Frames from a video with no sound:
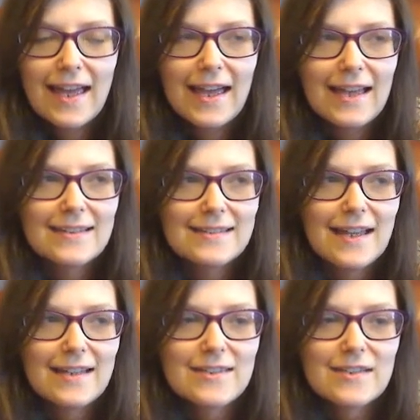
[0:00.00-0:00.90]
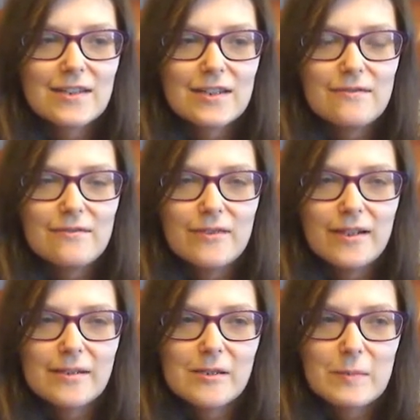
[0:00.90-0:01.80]
and I just don't feel
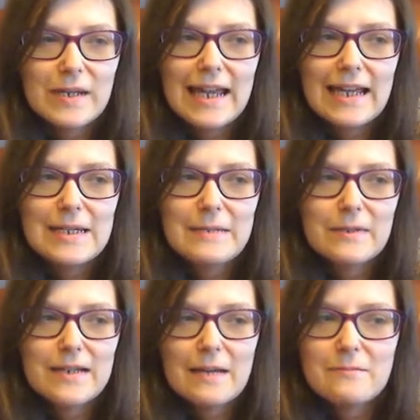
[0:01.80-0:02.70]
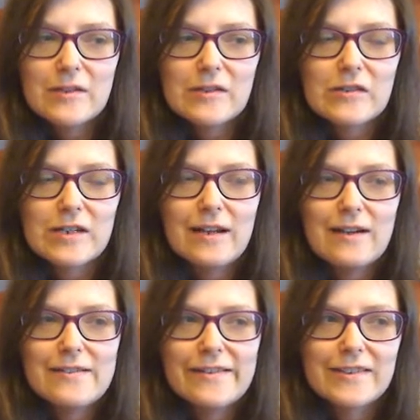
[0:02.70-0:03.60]
there's been any chemistry
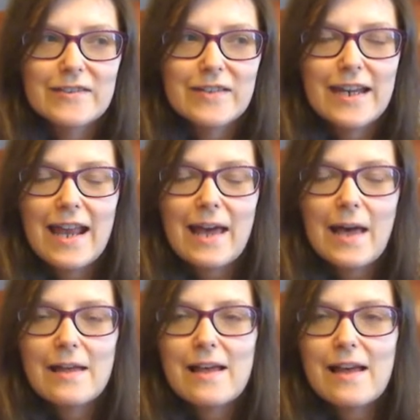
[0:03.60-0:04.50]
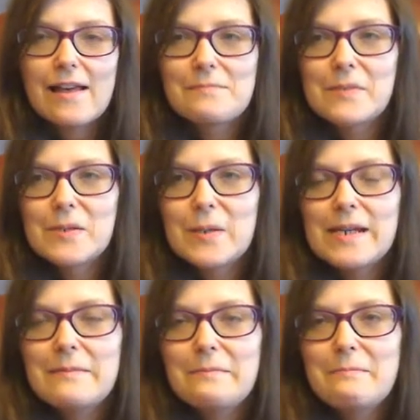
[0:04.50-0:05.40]
on screen
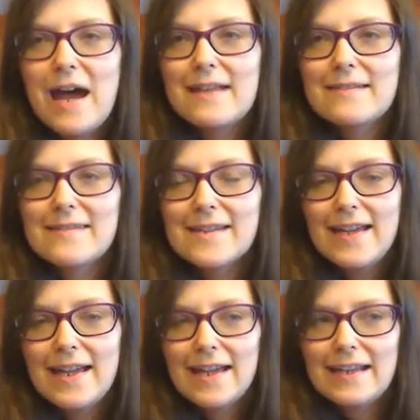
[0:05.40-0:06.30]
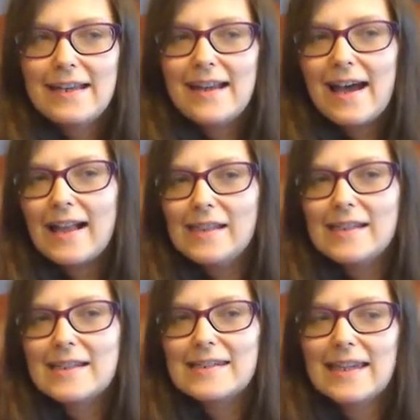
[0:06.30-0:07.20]
between Matt and
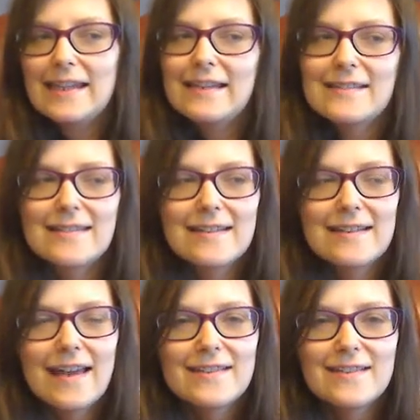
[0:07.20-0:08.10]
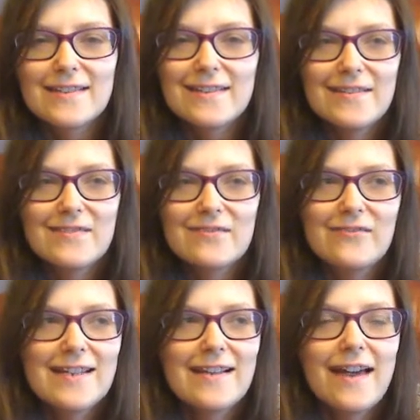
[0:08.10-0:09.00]
Alex Kingston. I just don't
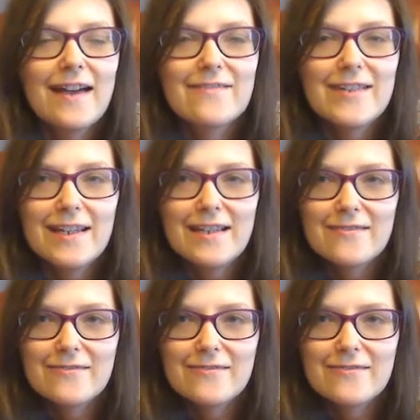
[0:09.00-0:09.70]
feel it.